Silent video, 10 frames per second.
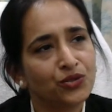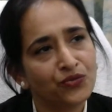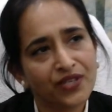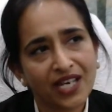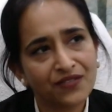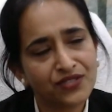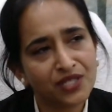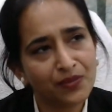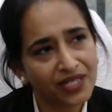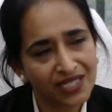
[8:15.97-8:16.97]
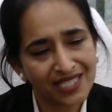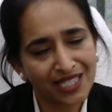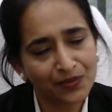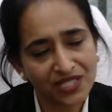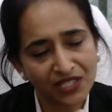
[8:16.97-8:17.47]
we have seen many
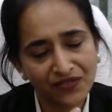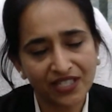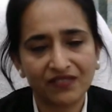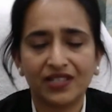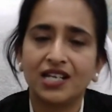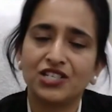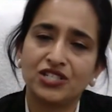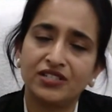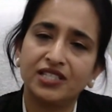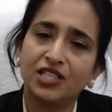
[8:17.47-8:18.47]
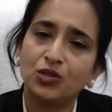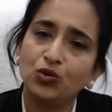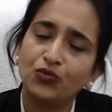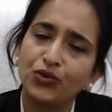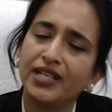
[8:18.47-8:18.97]
times that whenever our children, they
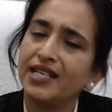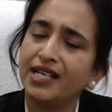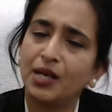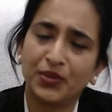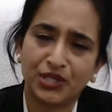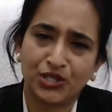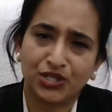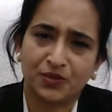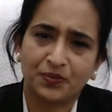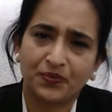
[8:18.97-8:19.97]
go for any competition.